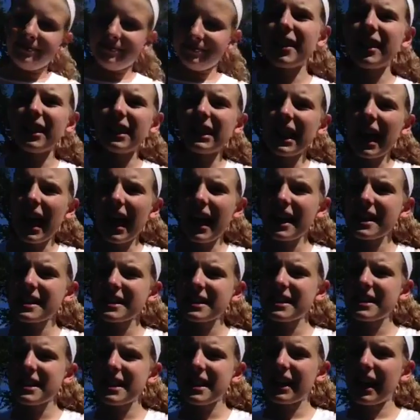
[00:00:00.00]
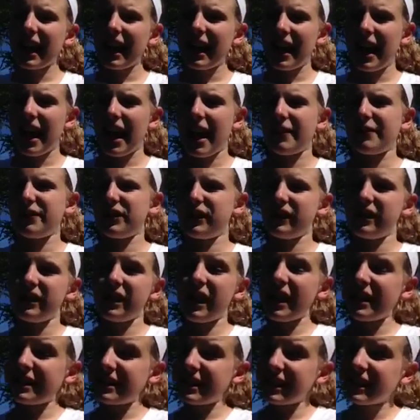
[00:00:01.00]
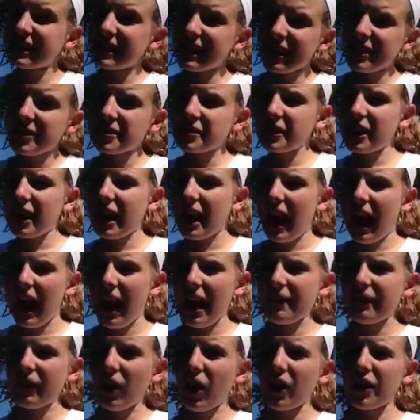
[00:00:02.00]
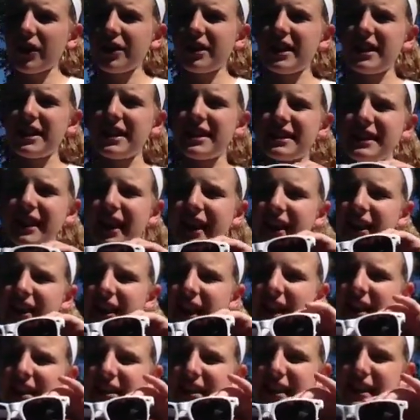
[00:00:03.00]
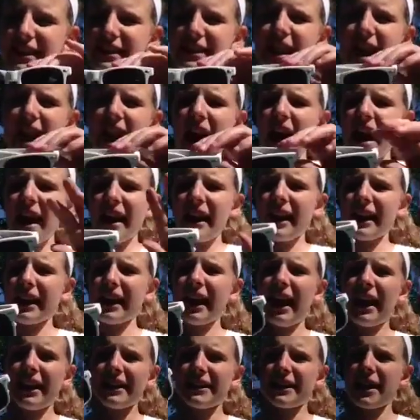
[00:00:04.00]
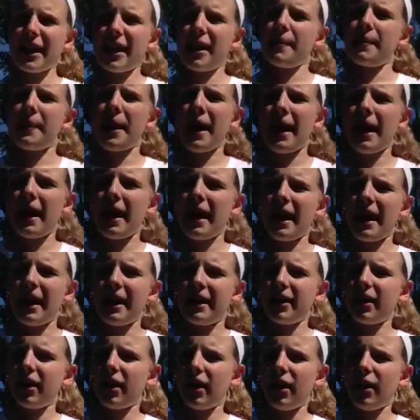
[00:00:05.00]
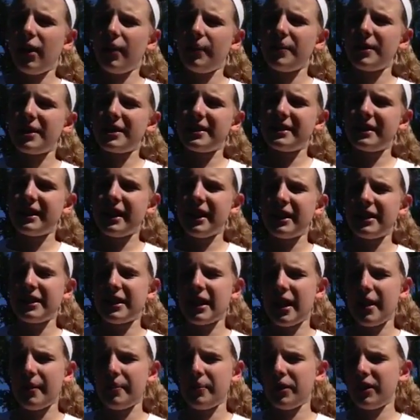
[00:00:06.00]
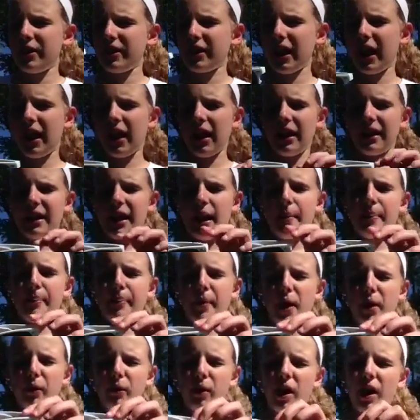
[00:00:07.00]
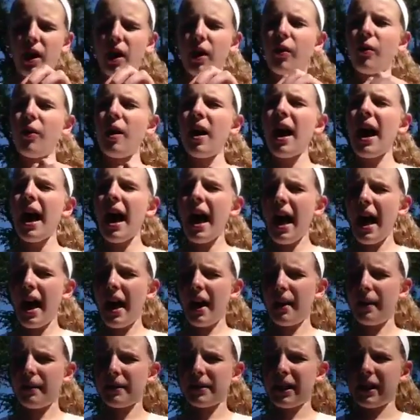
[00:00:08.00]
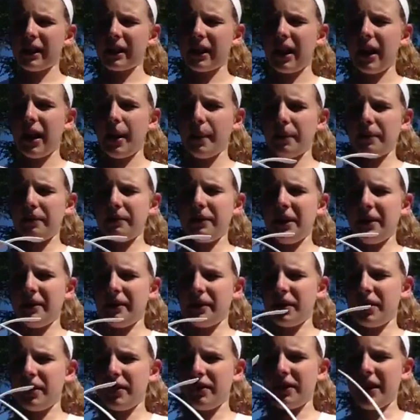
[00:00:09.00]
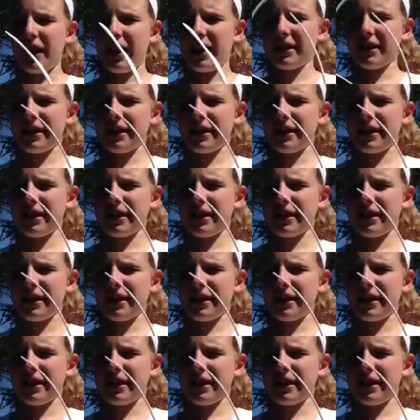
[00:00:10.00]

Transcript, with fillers: The last thing I have and the last accessory I have are these sunglasses, and I got them at um, the stand at BeautyCon at boohoo.com. If you haven't heard of that,